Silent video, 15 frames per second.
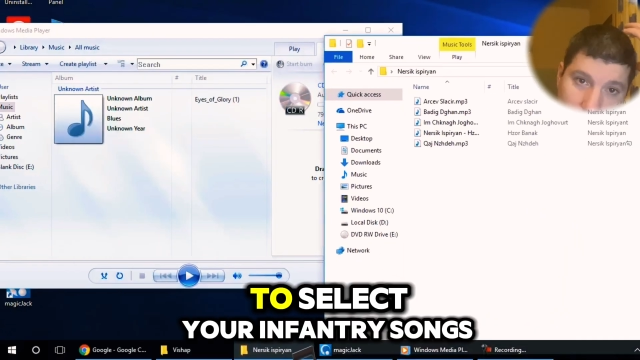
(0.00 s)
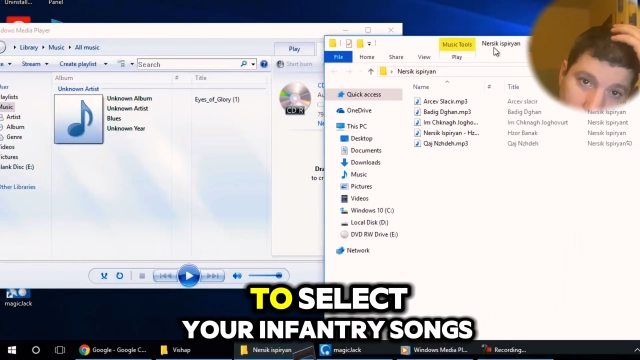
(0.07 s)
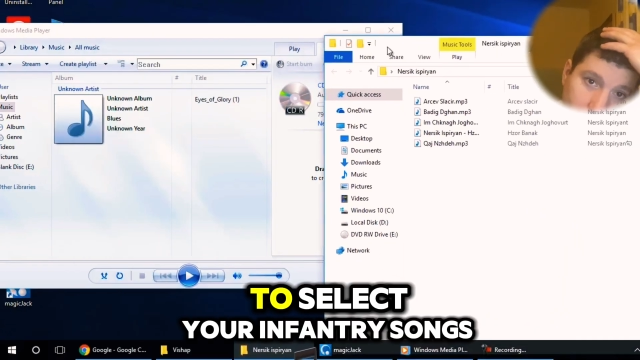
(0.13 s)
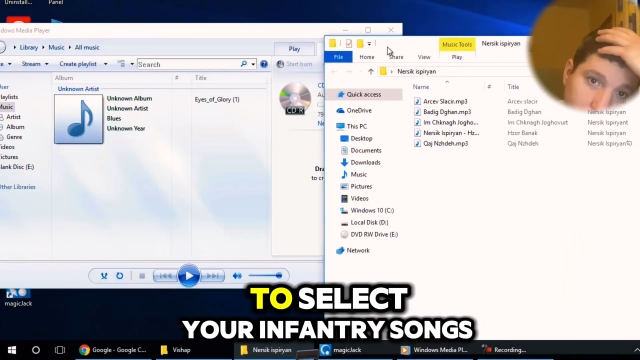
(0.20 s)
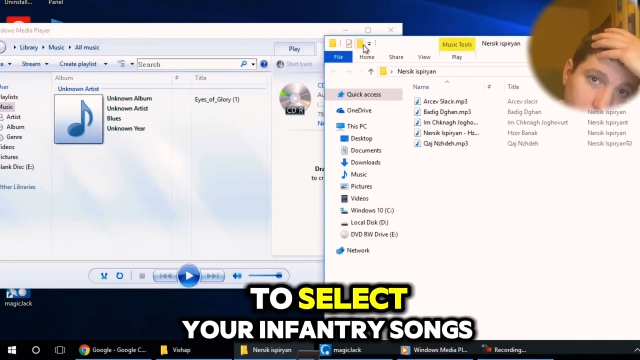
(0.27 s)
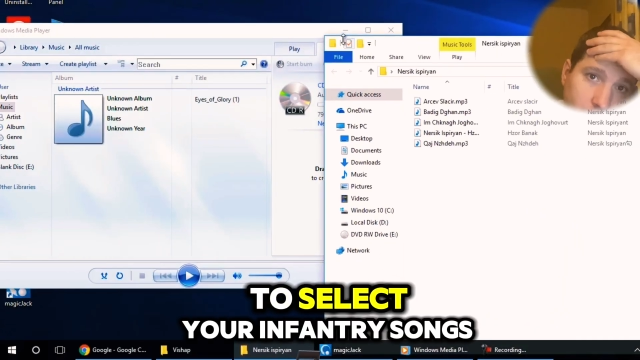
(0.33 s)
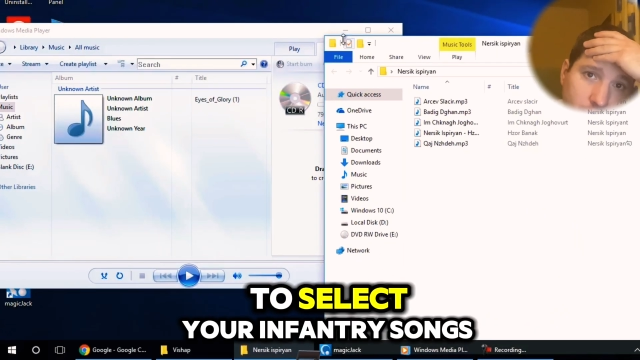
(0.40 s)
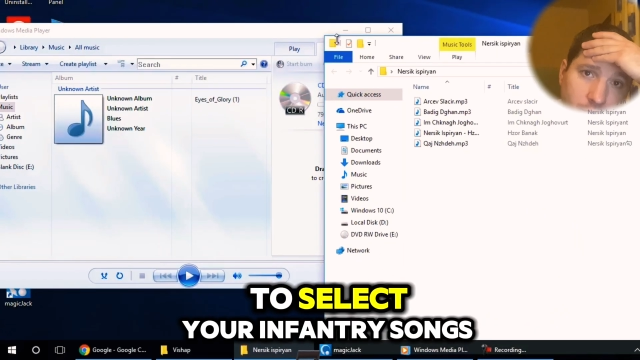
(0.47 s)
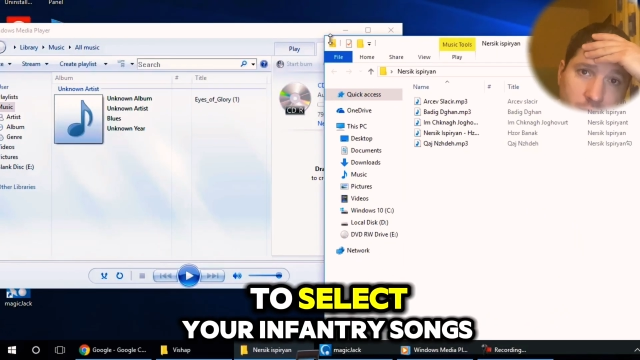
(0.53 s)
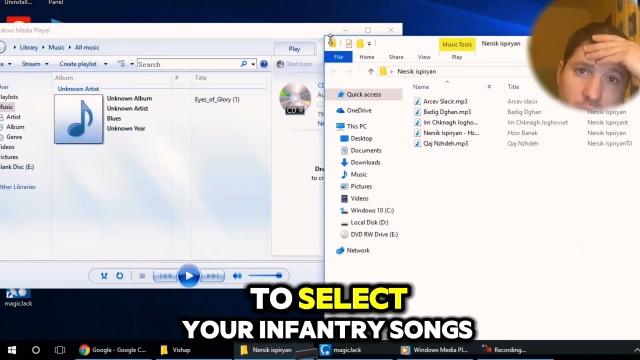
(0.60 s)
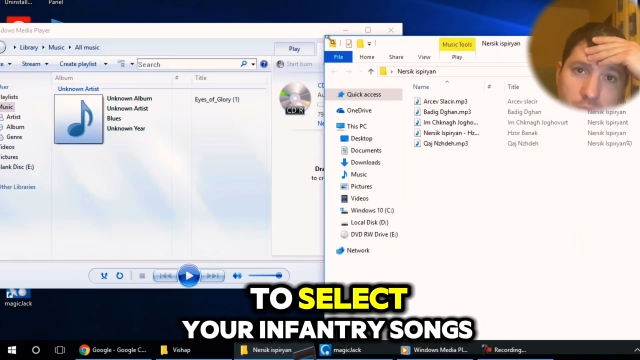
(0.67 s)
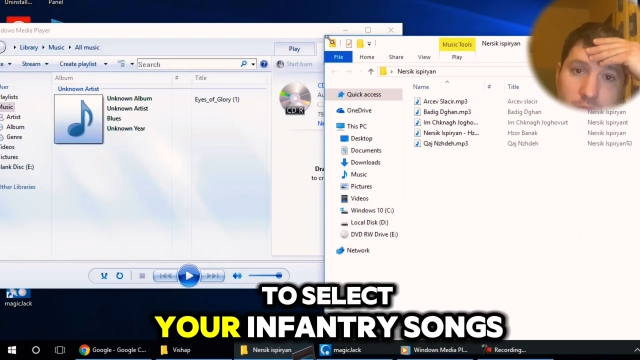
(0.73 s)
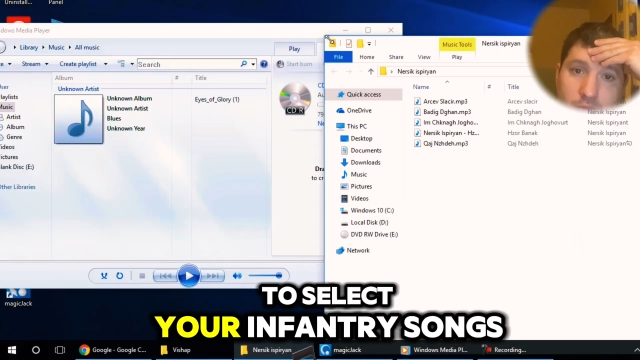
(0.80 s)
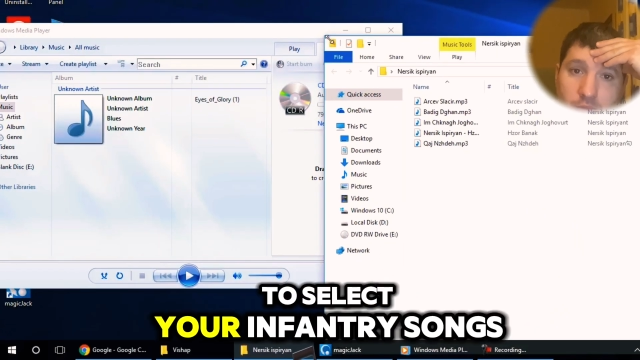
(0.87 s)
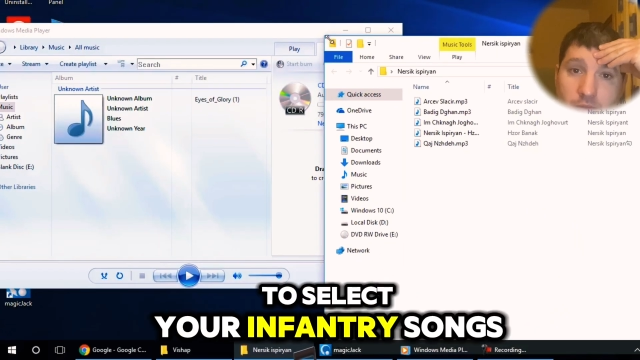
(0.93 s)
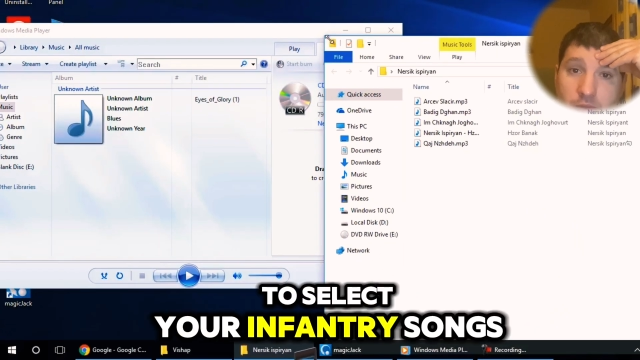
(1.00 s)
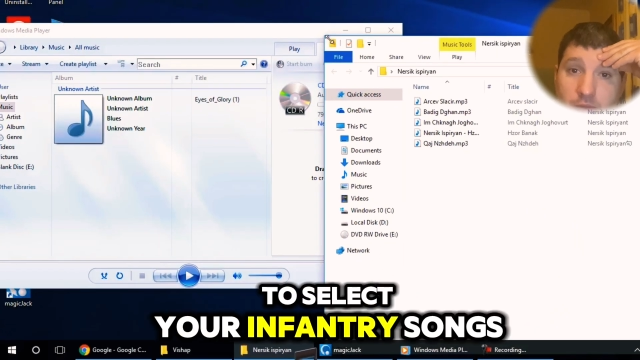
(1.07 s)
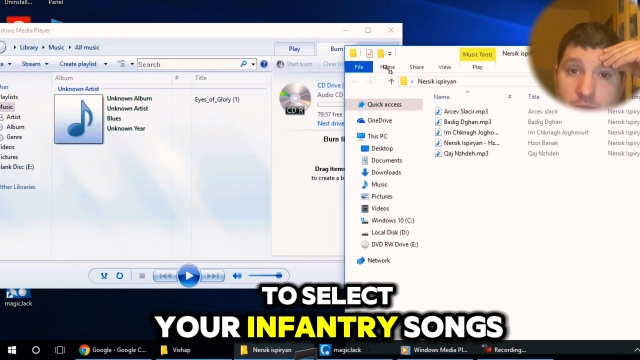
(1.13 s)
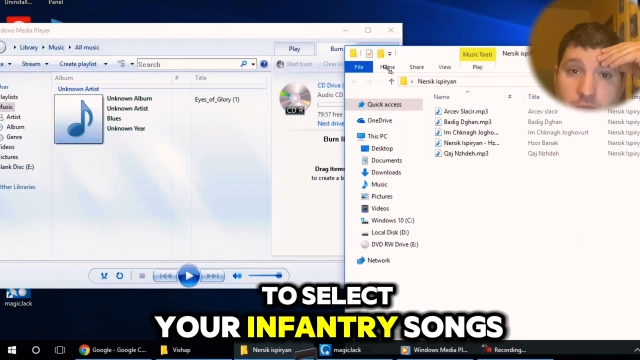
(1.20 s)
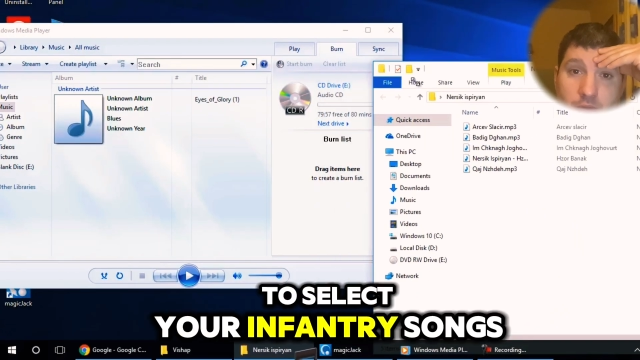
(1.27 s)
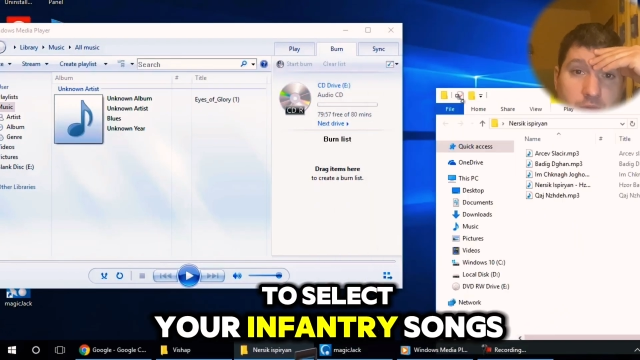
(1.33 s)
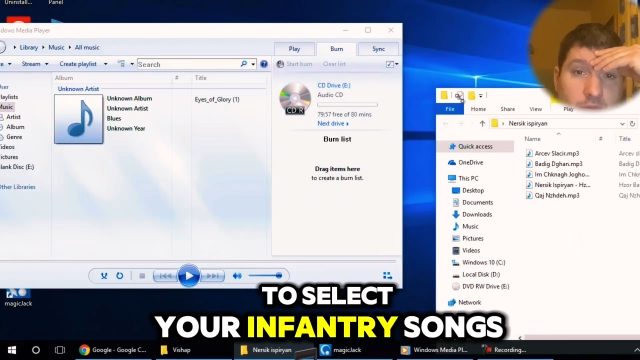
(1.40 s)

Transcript: select your MP3